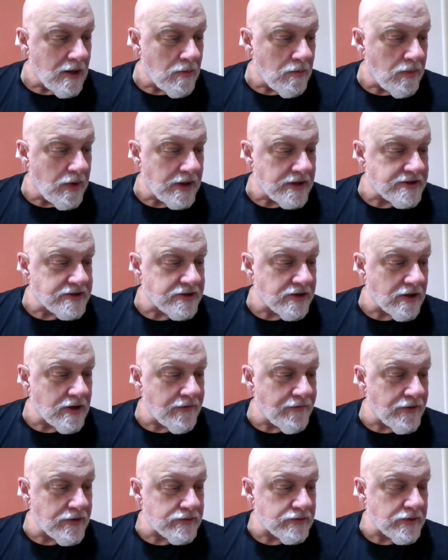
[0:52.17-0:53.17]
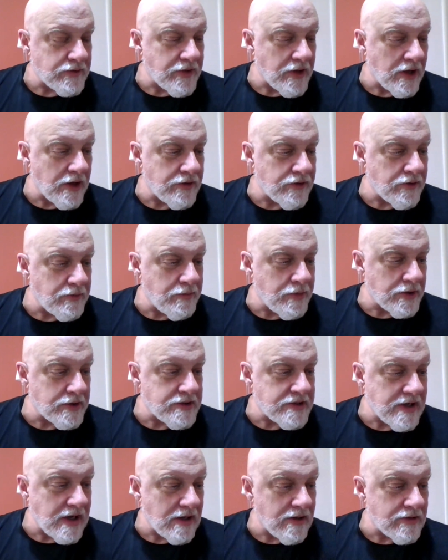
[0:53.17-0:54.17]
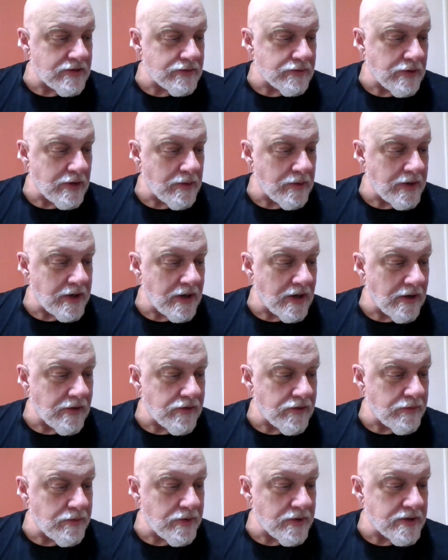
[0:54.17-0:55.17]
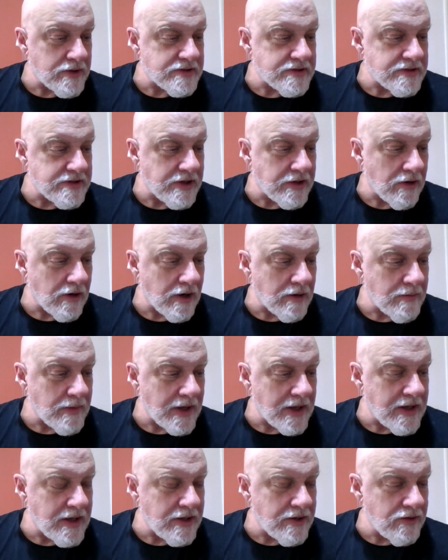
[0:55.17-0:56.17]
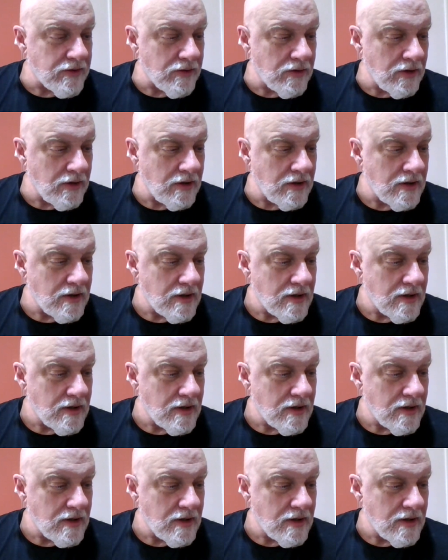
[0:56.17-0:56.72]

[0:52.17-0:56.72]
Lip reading: But starting first with the 100 book challenge, where I read 100 books that are on my Kindle